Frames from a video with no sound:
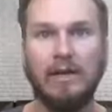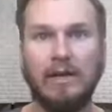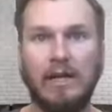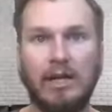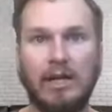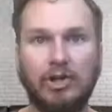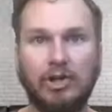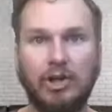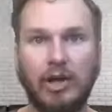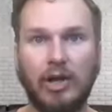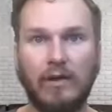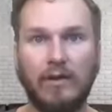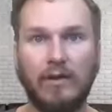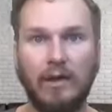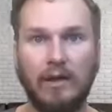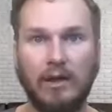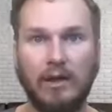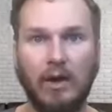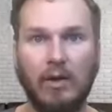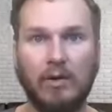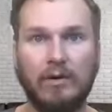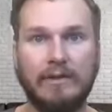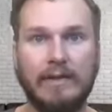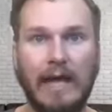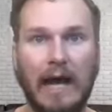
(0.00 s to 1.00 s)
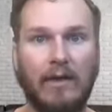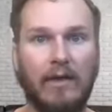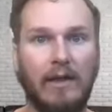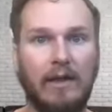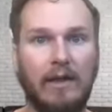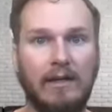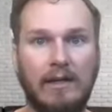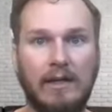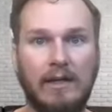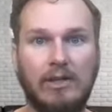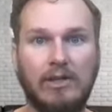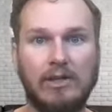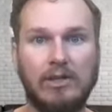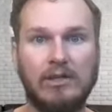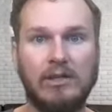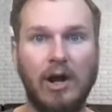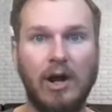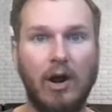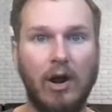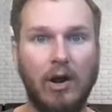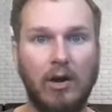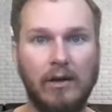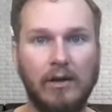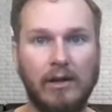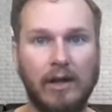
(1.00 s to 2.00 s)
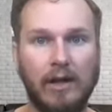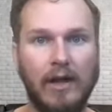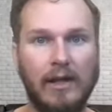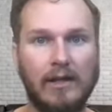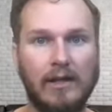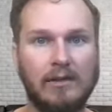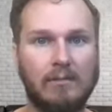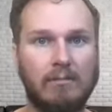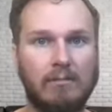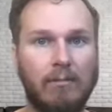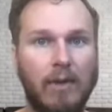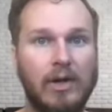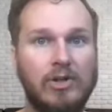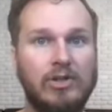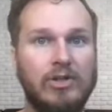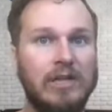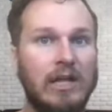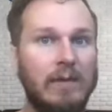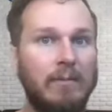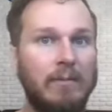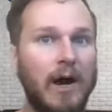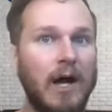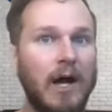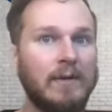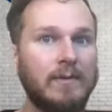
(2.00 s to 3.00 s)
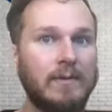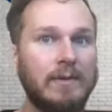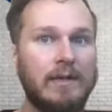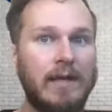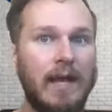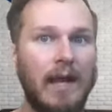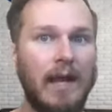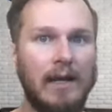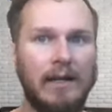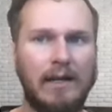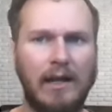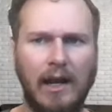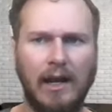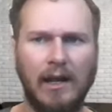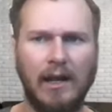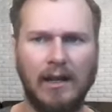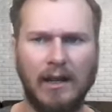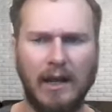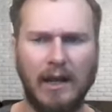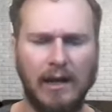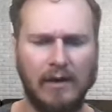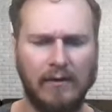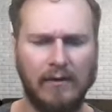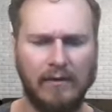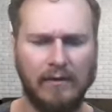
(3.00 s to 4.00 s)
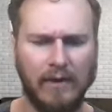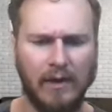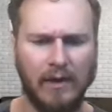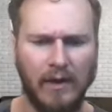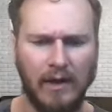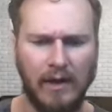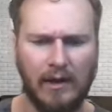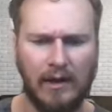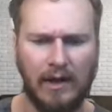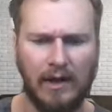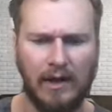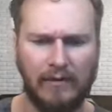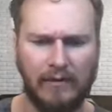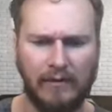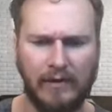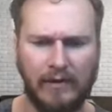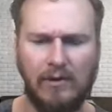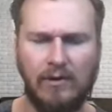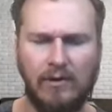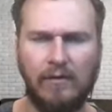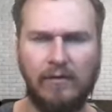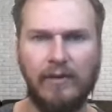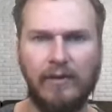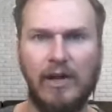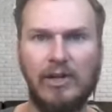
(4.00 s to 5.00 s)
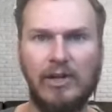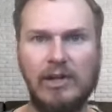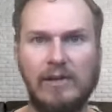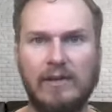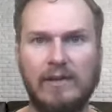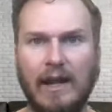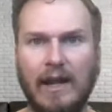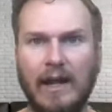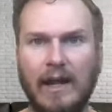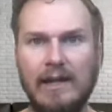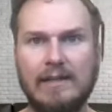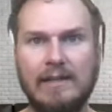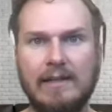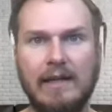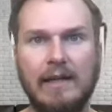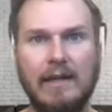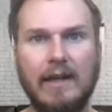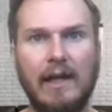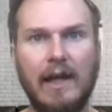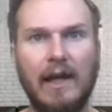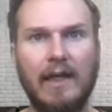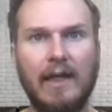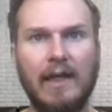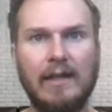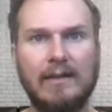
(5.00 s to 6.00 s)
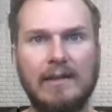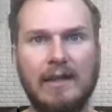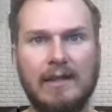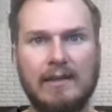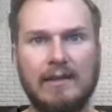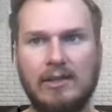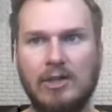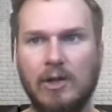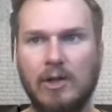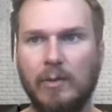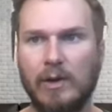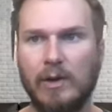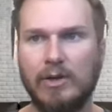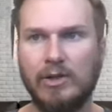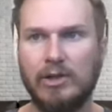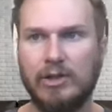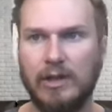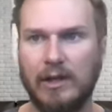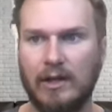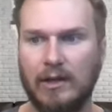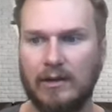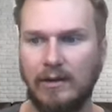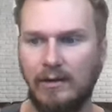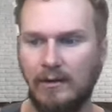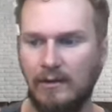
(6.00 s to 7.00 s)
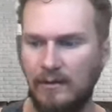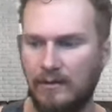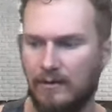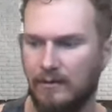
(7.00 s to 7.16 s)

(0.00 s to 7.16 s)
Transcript: niche and then go down that niche as hard as much as they possibly can. Kind of, can you flesh out that idea? That's super interesting.